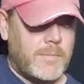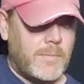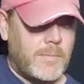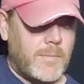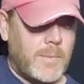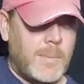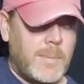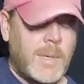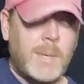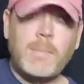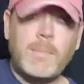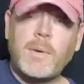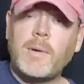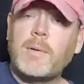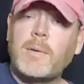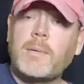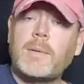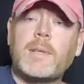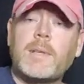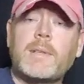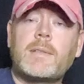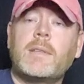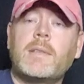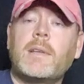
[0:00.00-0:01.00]
remember
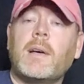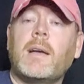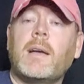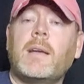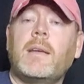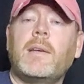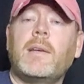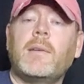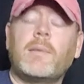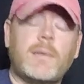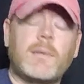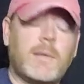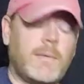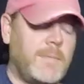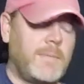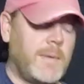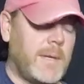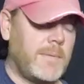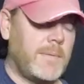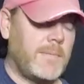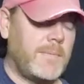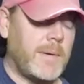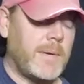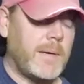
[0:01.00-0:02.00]
this dot here on the
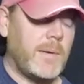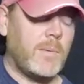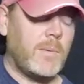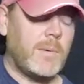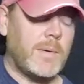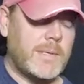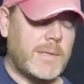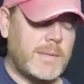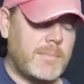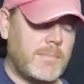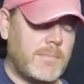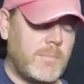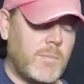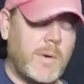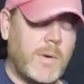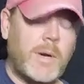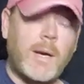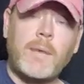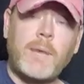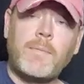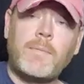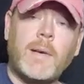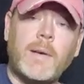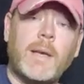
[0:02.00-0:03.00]
5th fret was
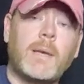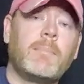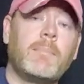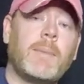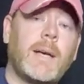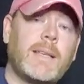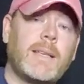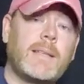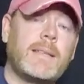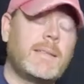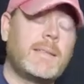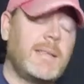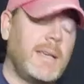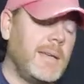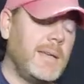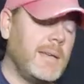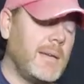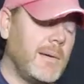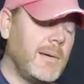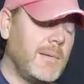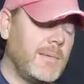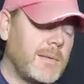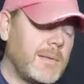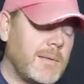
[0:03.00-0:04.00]
where I find my C
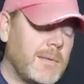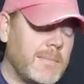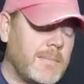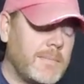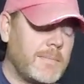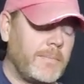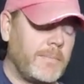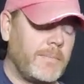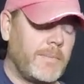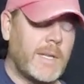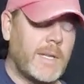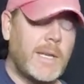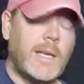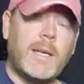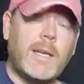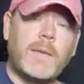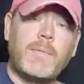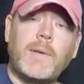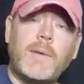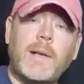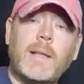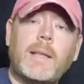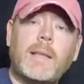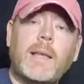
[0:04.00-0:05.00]
note. And
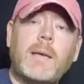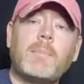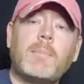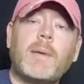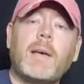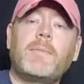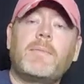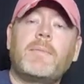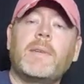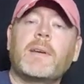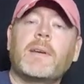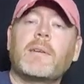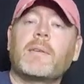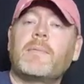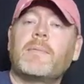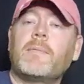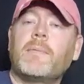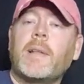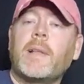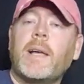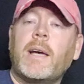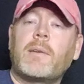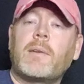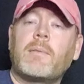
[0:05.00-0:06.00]
if I lay my finger
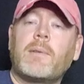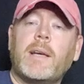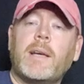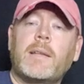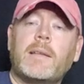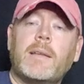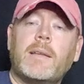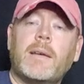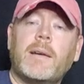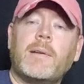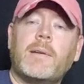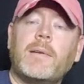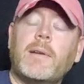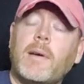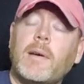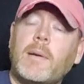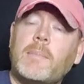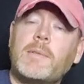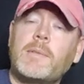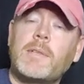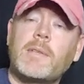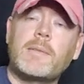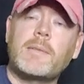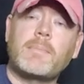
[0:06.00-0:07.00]
flat right there, now
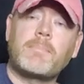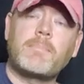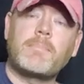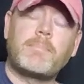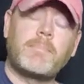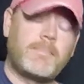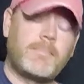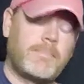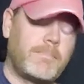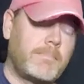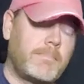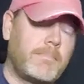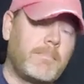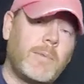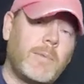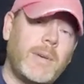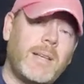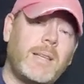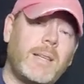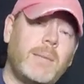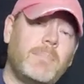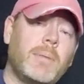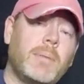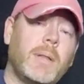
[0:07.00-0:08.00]
I'm just
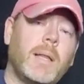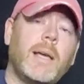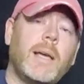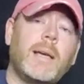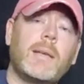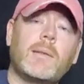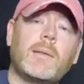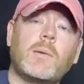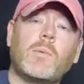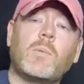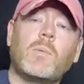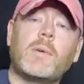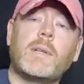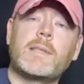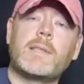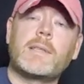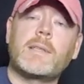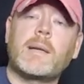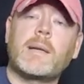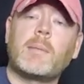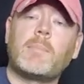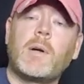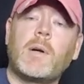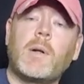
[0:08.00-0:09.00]
really playing the ones
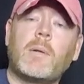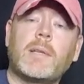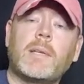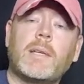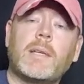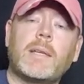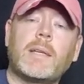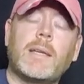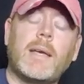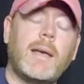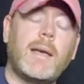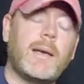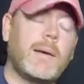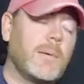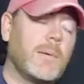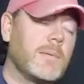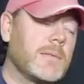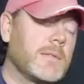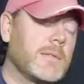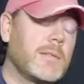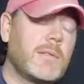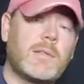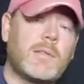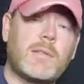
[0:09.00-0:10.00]
that I'm holding
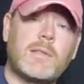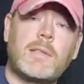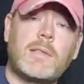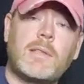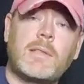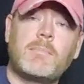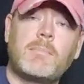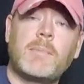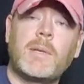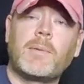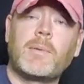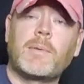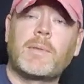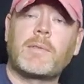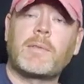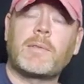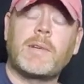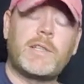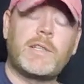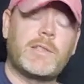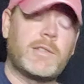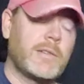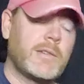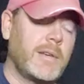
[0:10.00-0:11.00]
down, so just these middle
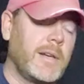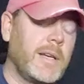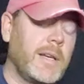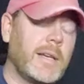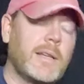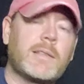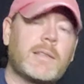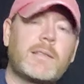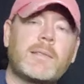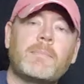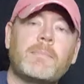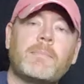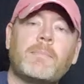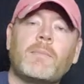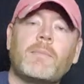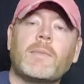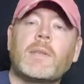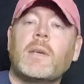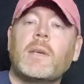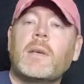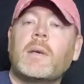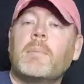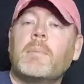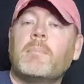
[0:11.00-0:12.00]
3 strings.
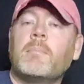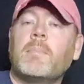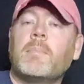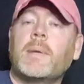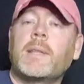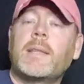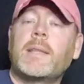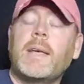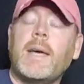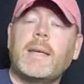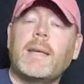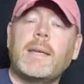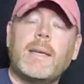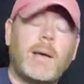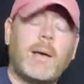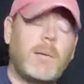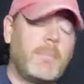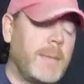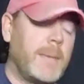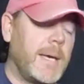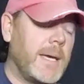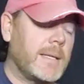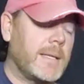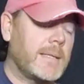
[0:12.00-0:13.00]
But that now
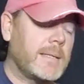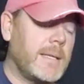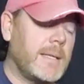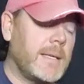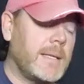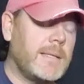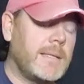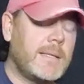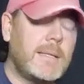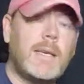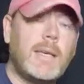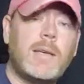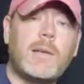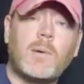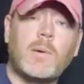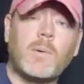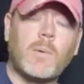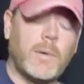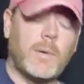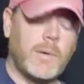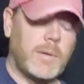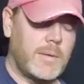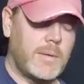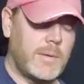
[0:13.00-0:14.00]
makes a C
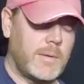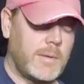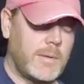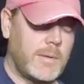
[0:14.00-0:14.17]
chord.